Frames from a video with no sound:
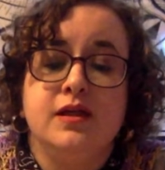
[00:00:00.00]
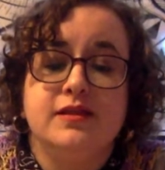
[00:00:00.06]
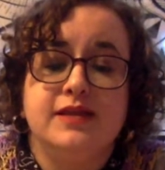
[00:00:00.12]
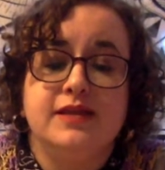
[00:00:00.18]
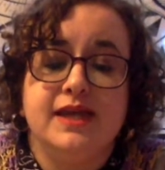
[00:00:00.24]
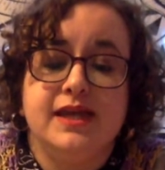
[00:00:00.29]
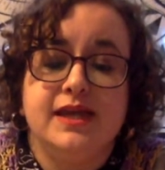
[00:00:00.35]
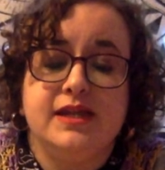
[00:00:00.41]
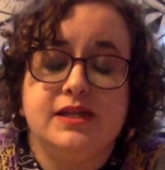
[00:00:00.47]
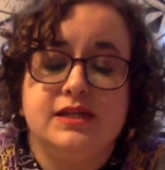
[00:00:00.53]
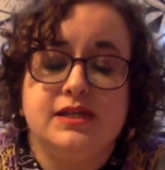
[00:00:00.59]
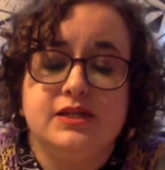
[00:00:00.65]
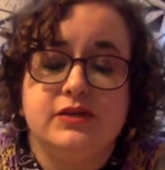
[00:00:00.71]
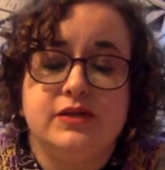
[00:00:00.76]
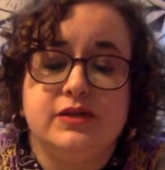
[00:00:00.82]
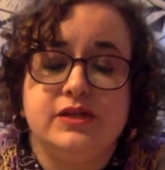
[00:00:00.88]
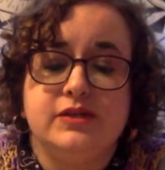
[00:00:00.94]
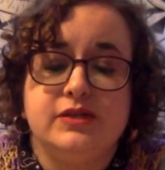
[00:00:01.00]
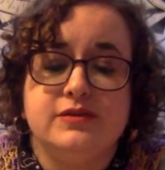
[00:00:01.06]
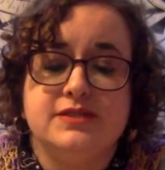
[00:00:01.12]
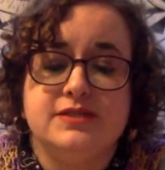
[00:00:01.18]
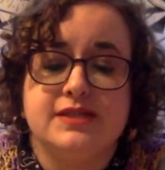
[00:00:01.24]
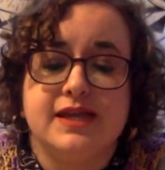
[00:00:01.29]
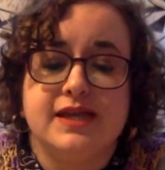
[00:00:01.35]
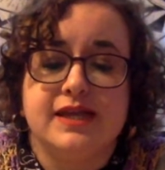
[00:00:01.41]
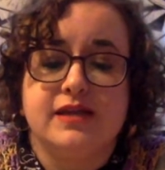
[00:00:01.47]
then you can use it
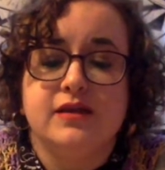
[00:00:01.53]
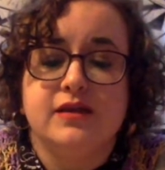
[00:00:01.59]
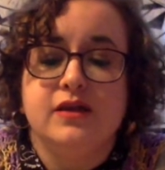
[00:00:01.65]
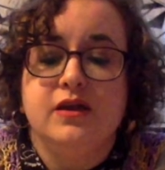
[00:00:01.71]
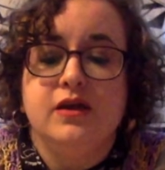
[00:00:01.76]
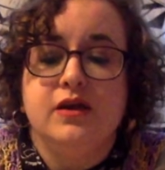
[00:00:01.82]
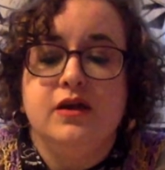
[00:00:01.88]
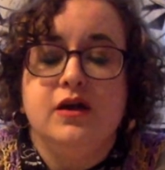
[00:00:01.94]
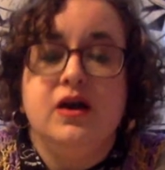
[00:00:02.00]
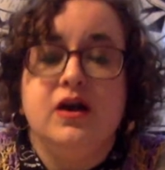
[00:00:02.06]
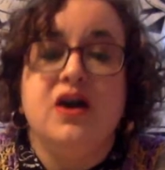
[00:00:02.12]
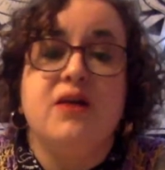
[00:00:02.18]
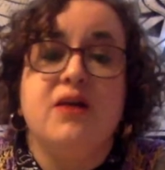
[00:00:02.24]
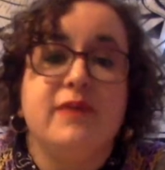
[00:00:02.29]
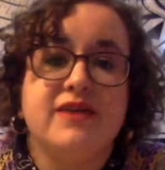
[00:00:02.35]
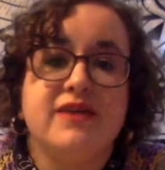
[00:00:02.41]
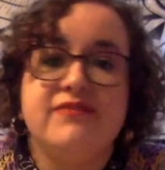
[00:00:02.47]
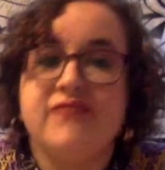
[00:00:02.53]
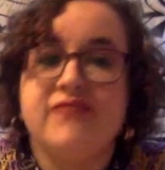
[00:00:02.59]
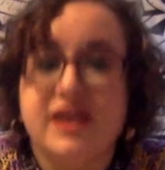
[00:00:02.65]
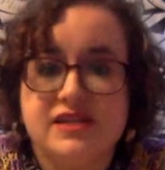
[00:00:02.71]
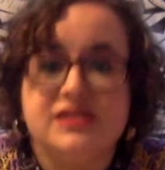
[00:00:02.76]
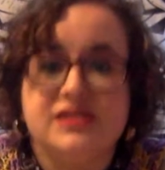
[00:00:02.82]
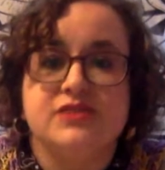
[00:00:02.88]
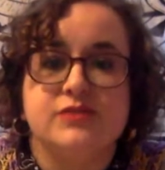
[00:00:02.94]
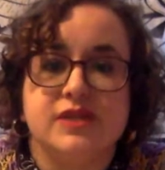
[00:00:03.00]
like, oh, my
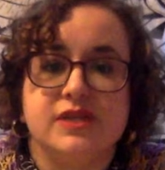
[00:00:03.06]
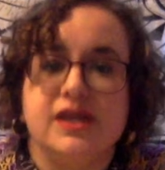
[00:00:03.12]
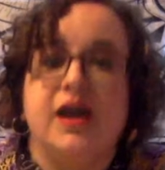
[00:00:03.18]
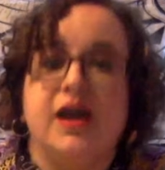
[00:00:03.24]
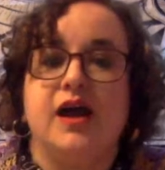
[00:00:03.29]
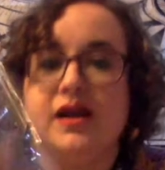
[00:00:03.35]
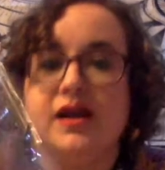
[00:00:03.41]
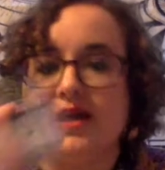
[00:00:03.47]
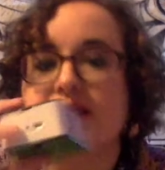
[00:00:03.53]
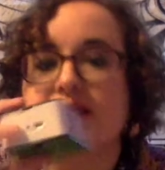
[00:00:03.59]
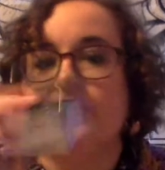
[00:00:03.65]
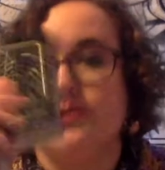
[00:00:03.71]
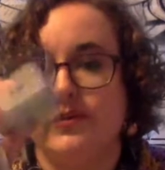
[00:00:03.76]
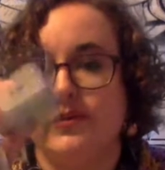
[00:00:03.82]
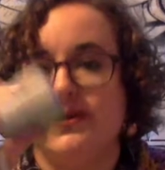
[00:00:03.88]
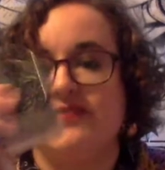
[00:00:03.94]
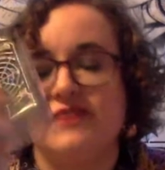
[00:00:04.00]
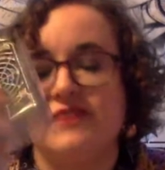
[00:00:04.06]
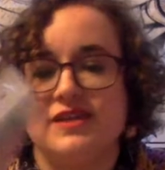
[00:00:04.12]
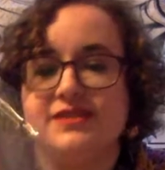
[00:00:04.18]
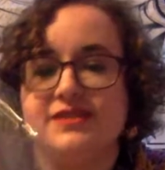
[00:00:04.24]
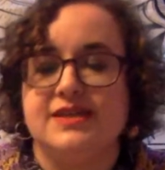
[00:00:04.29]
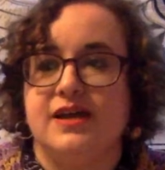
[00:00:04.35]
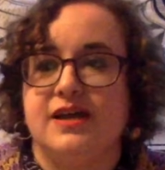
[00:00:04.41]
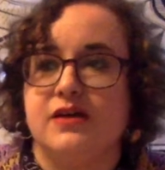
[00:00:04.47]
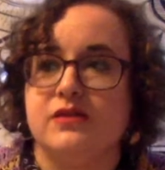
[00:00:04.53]
face is really hot. I gotta cool my face
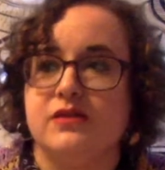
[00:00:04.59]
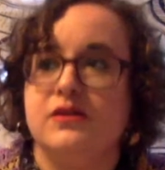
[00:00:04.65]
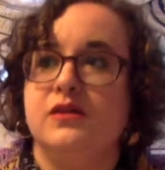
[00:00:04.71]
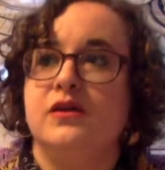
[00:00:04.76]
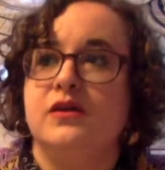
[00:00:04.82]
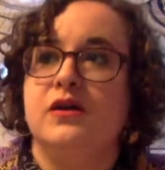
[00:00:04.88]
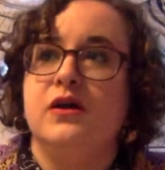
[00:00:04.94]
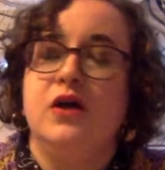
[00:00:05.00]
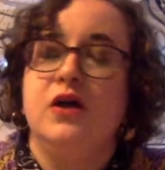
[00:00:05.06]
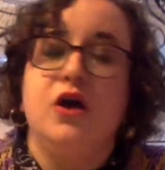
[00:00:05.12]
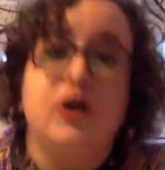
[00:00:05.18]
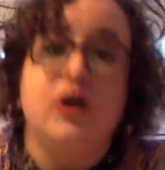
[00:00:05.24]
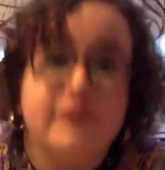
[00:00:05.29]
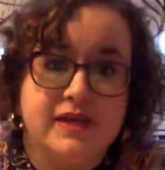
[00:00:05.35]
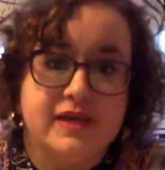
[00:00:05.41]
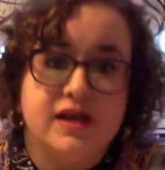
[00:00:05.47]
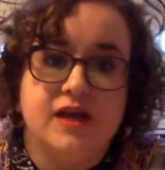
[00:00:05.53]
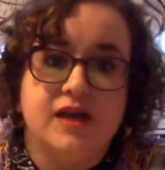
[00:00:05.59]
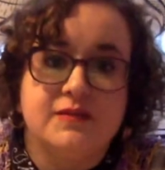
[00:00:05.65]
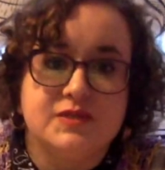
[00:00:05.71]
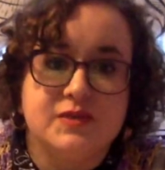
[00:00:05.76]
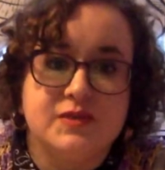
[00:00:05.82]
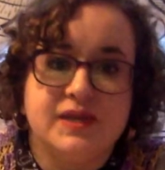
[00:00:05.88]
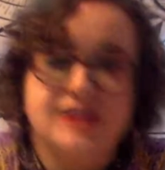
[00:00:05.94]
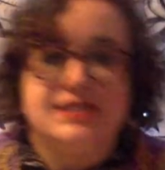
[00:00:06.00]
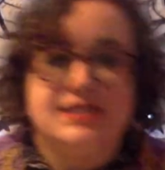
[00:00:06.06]
down. Oh my god, I'm
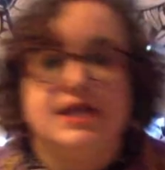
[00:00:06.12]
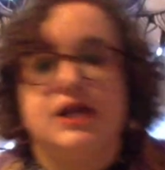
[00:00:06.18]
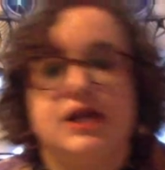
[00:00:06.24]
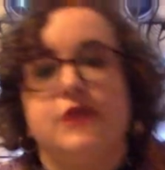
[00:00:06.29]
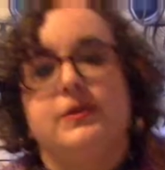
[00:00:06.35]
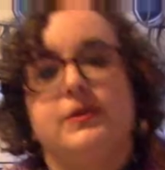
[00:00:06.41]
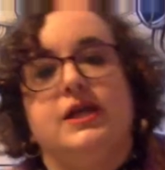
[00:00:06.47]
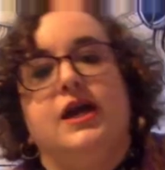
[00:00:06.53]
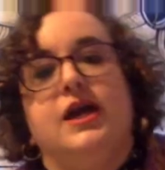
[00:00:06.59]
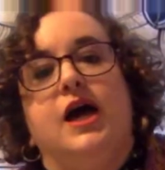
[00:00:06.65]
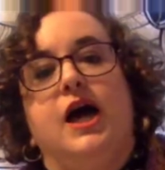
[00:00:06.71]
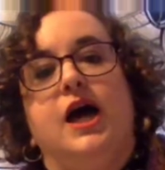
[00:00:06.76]
sweating terribly.